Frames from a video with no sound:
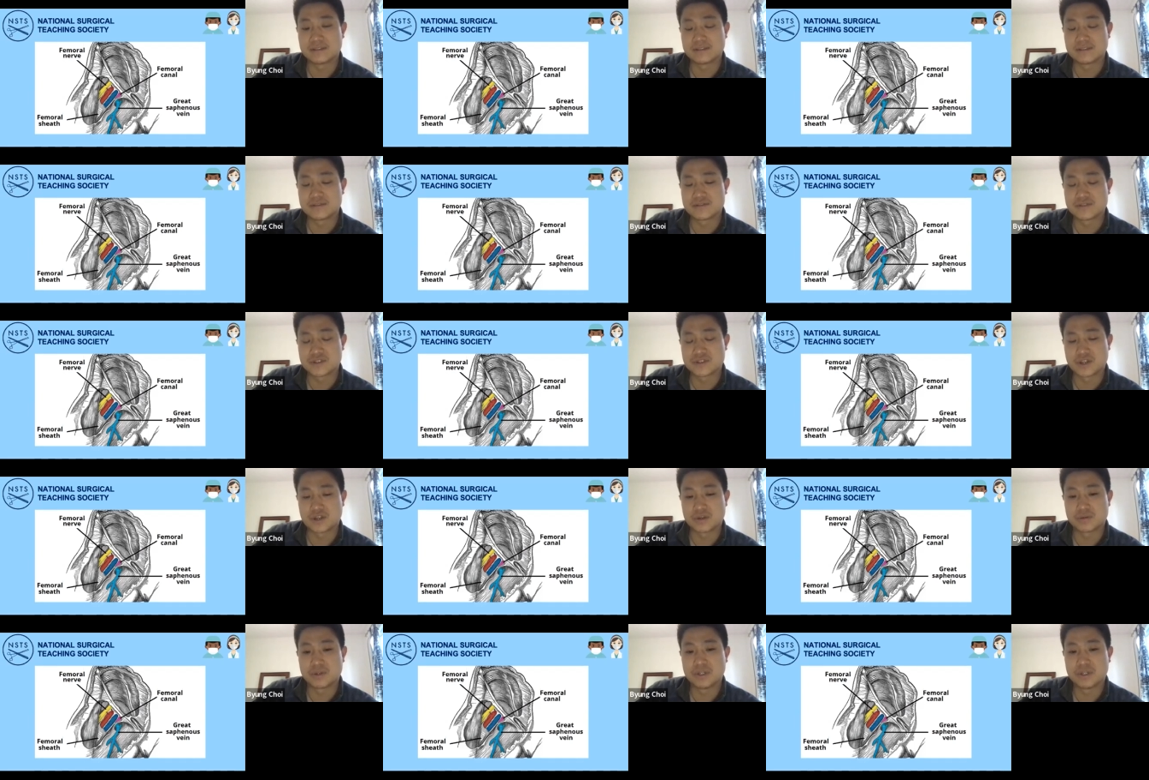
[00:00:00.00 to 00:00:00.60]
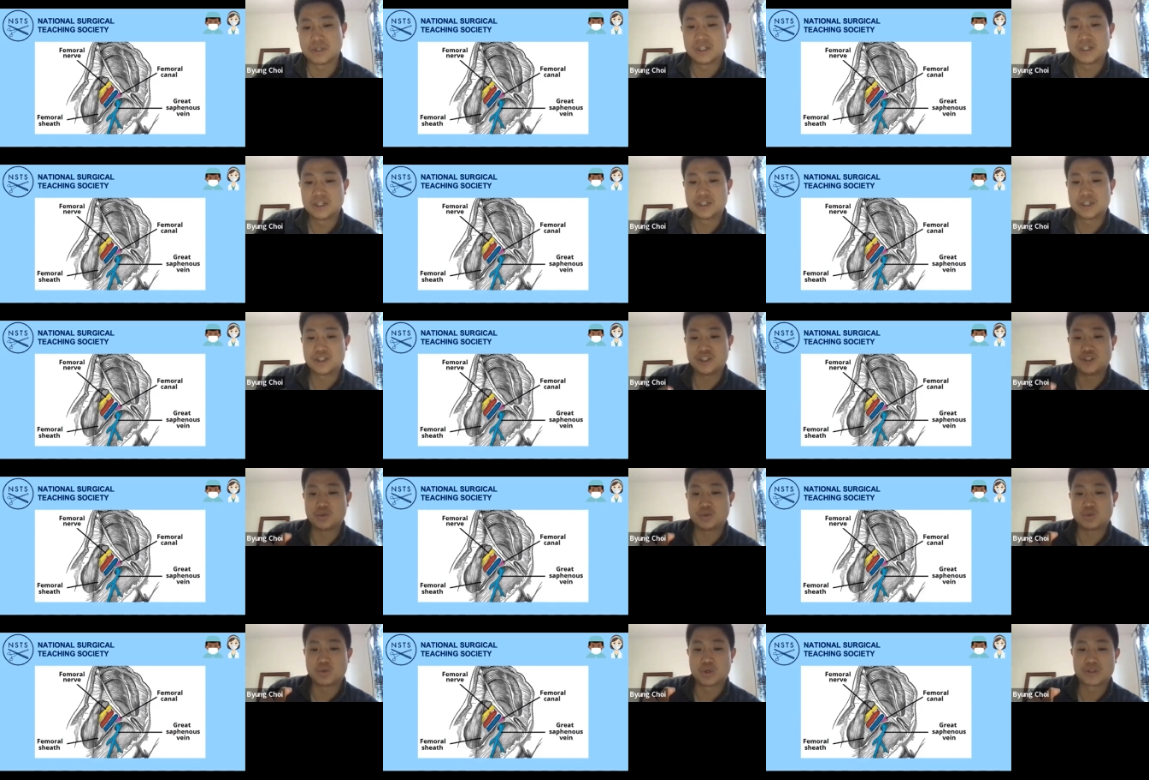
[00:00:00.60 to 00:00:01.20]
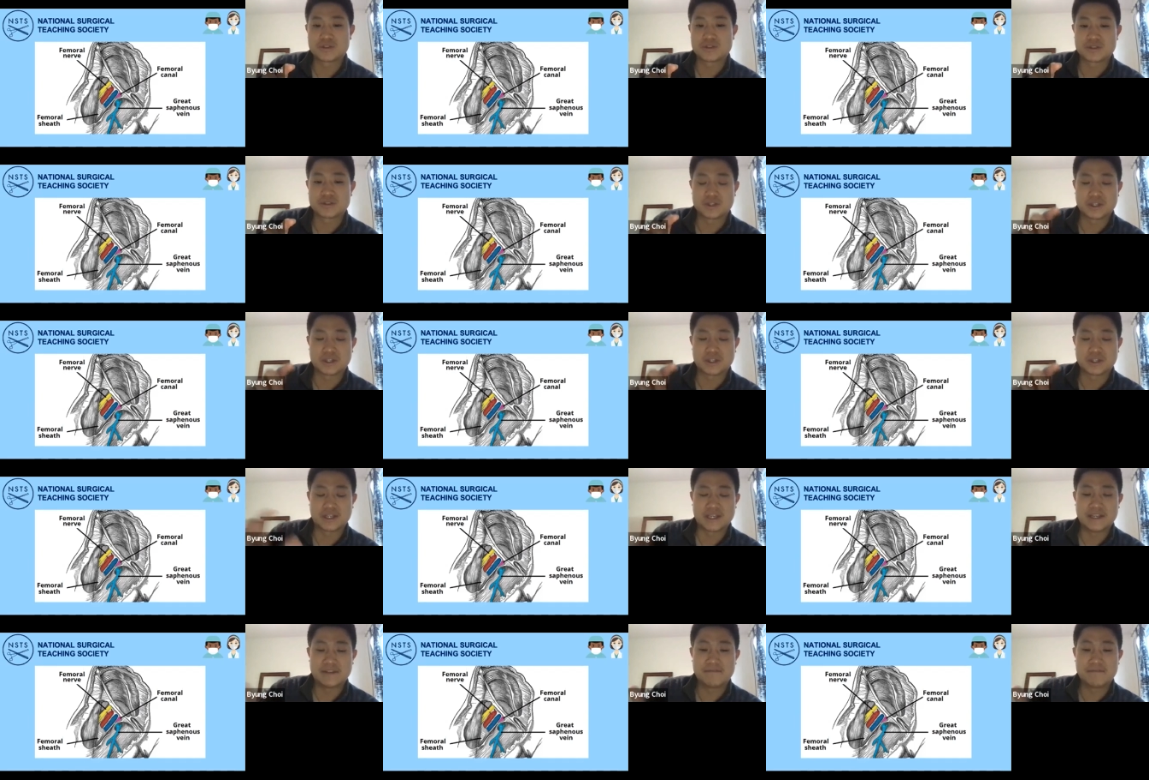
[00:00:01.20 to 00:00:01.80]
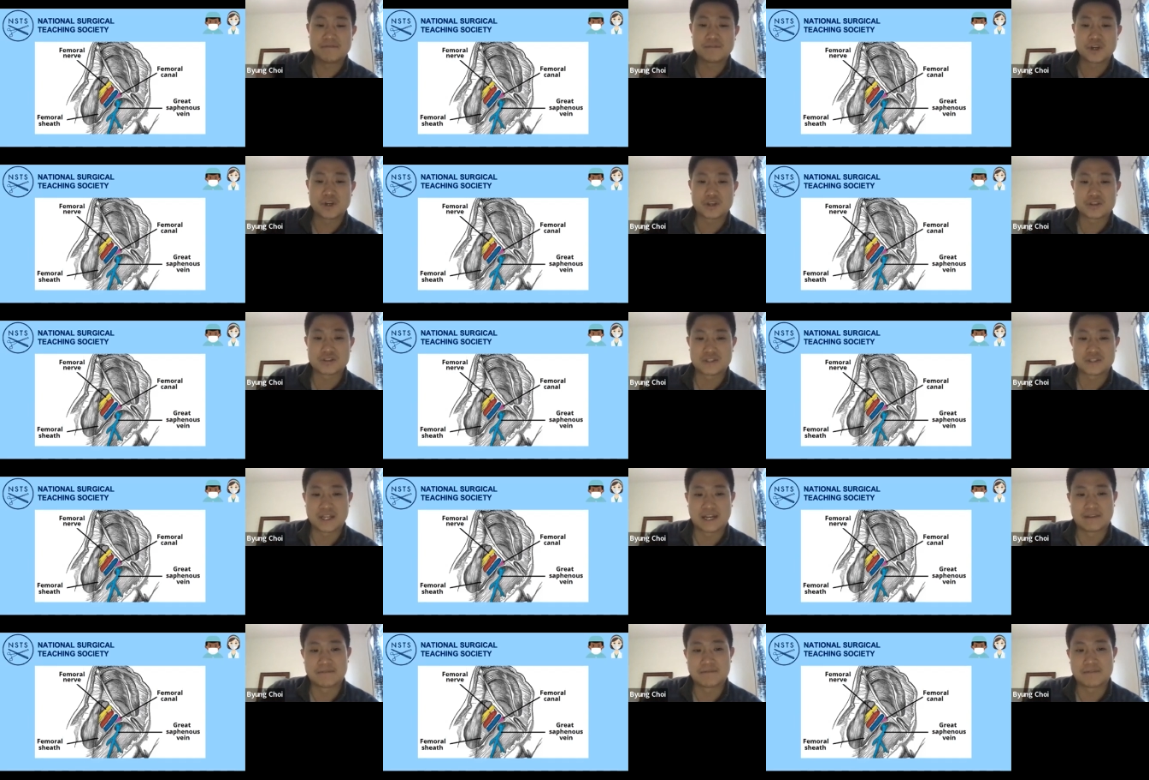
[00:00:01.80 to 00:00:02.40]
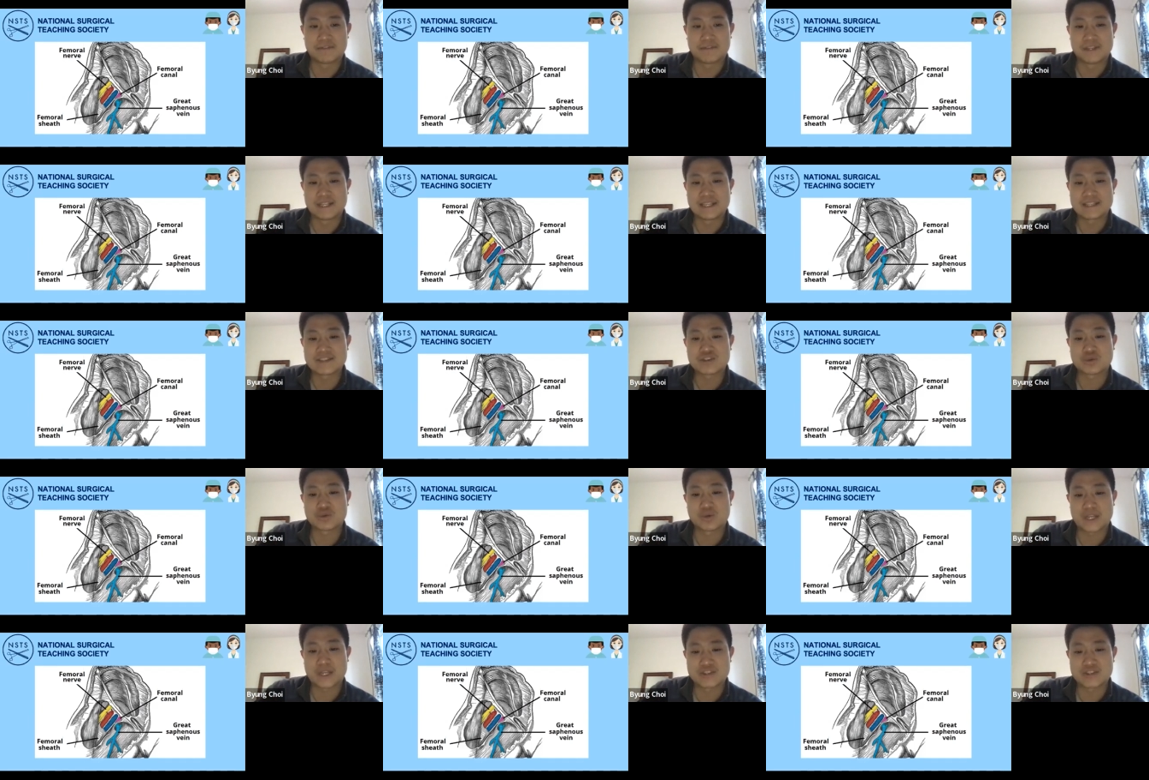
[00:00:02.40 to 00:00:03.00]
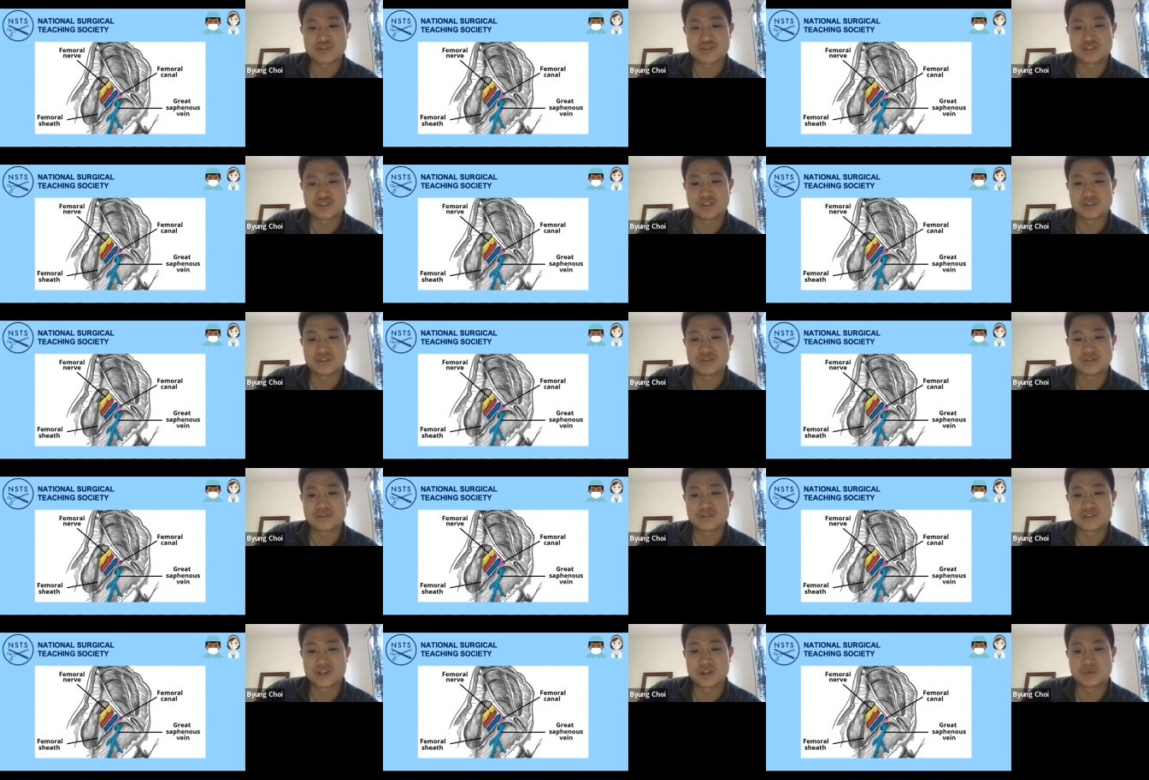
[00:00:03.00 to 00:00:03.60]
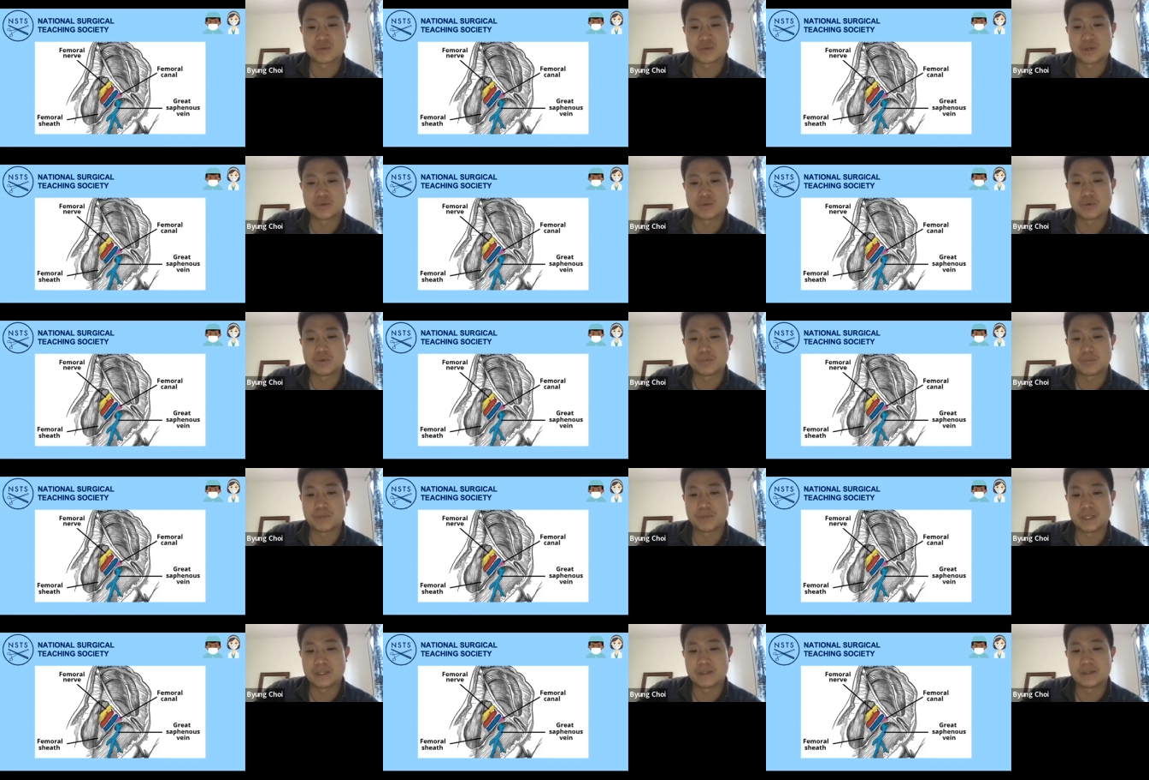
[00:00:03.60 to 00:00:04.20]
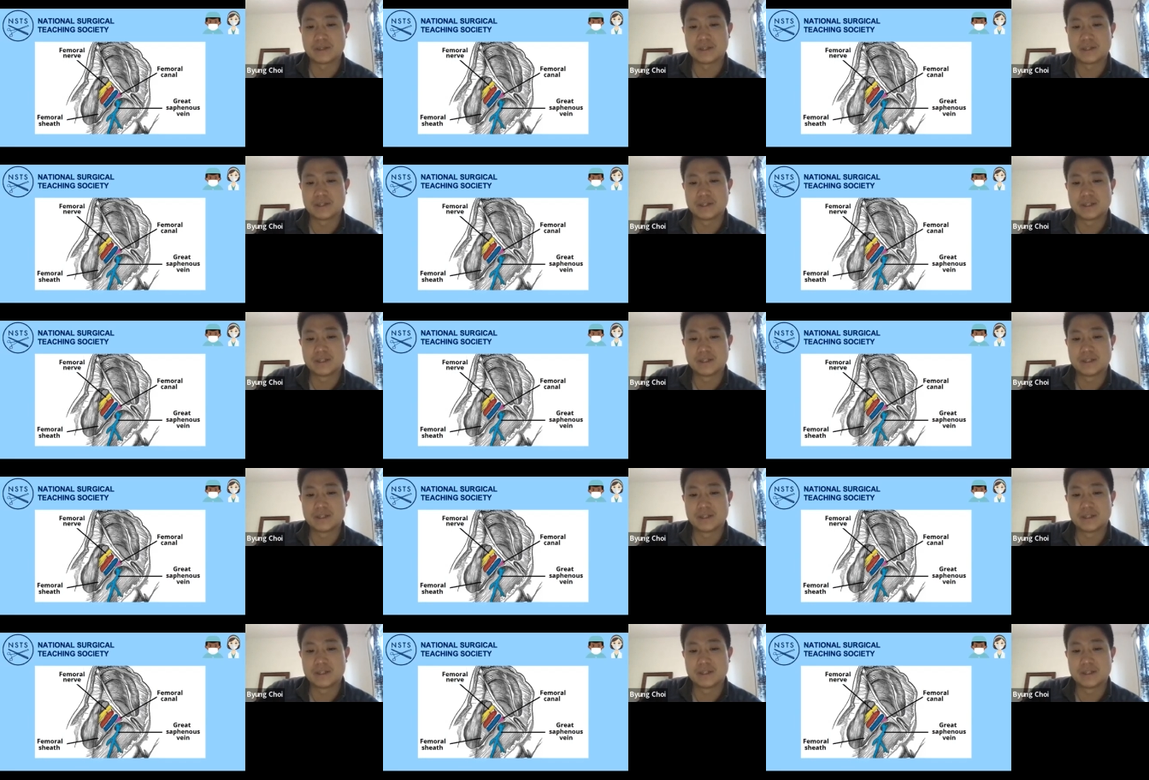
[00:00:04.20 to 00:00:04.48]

And so you want to inverse that for this question. So it would be